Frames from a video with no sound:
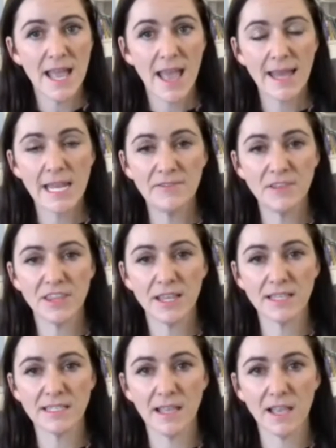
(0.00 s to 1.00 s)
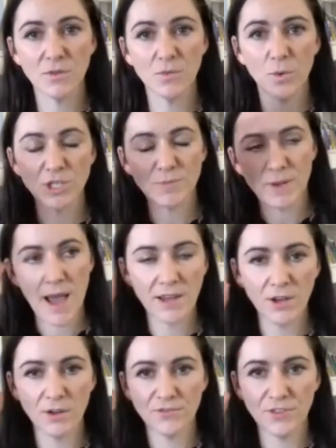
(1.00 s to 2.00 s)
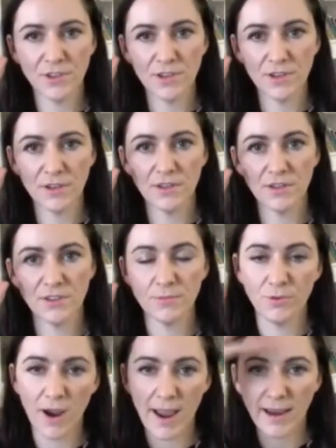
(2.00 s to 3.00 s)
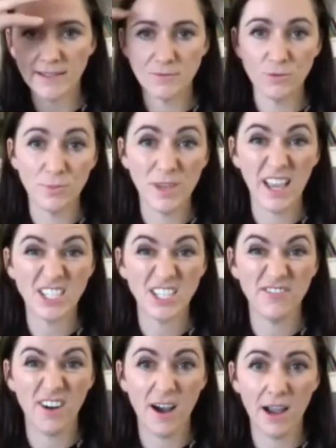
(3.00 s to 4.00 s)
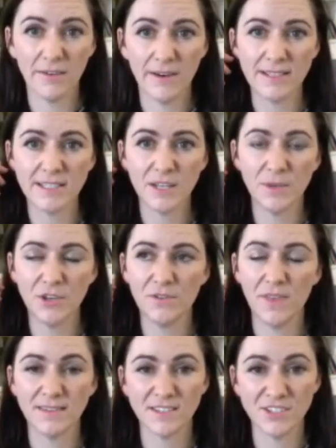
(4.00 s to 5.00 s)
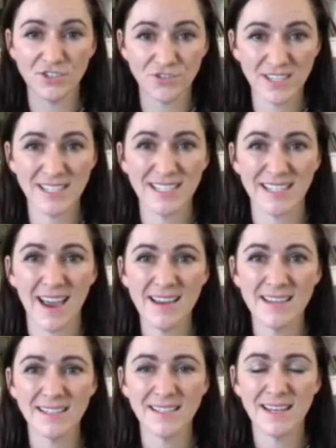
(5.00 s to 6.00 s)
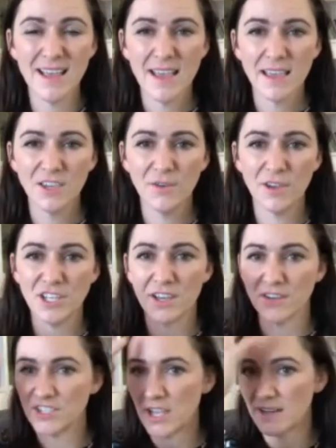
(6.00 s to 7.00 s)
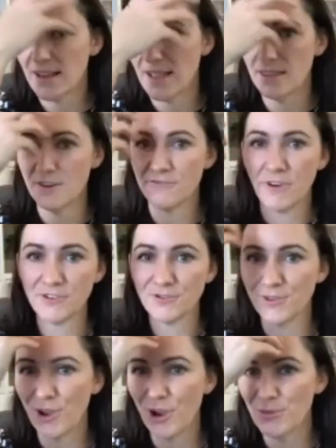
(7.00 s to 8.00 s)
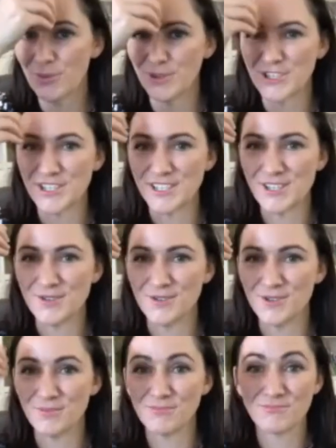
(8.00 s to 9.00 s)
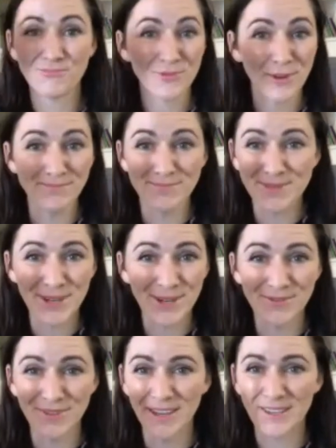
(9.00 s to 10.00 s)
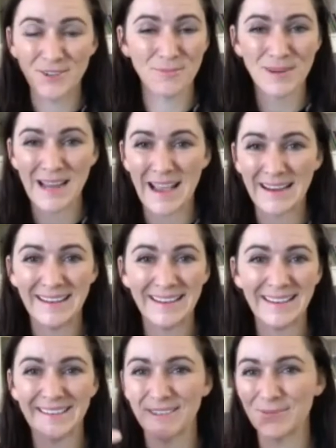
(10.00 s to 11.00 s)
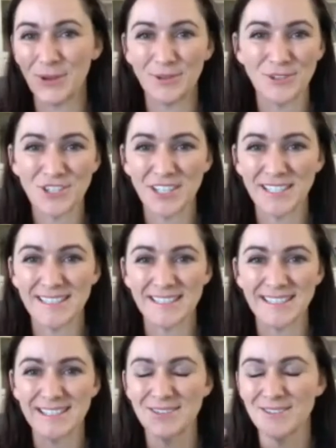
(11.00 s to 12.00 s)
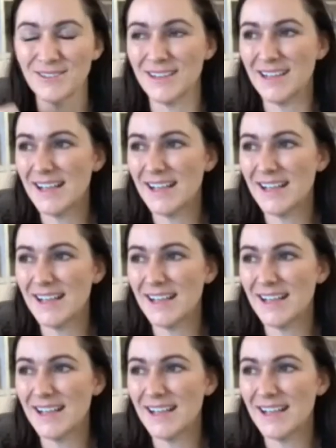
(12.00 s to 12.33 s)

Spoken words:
And even things like which part of the brains will be actually firing. So when you're in that stress state, you actually kind of shut down that frontal lobe, which is your problem solving, your planning, your emotions, your